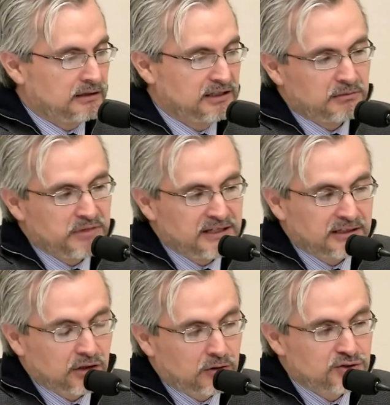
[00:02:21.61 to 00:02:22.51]
the
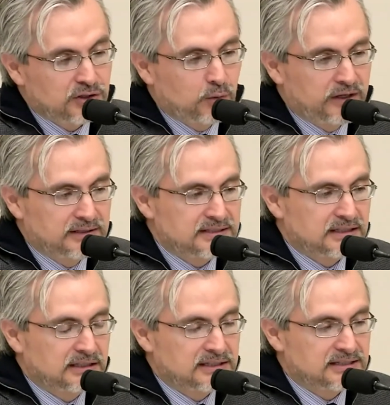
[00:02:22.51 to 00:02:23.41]
immediate
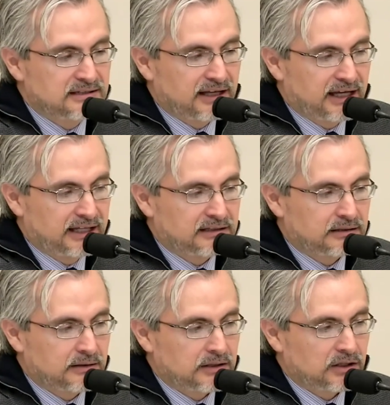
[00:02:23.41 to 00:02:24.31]
consequence is that
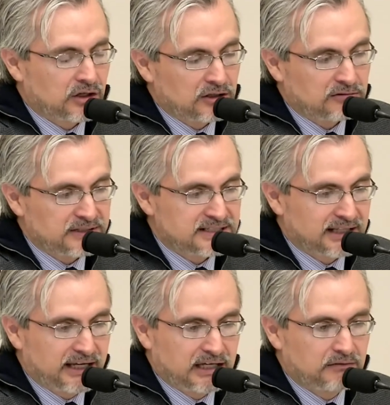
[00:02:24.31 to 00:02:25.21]
countries
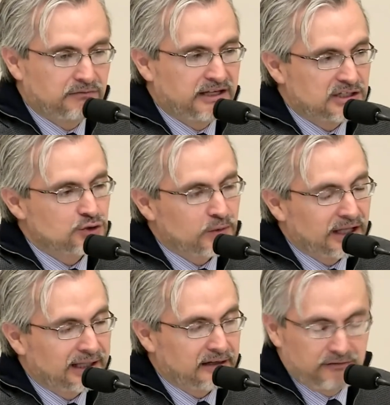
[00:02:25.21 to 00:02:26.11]
like
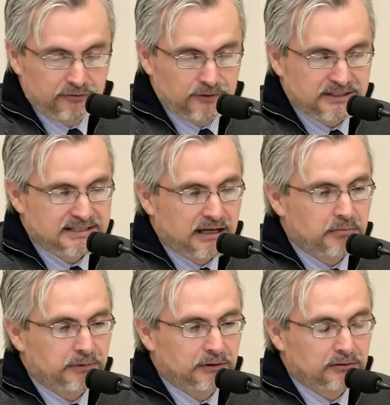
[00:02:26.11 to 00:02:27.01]
Venezuela, for
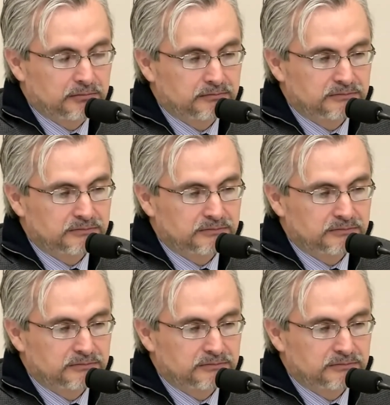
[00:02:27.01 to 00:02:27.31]
example,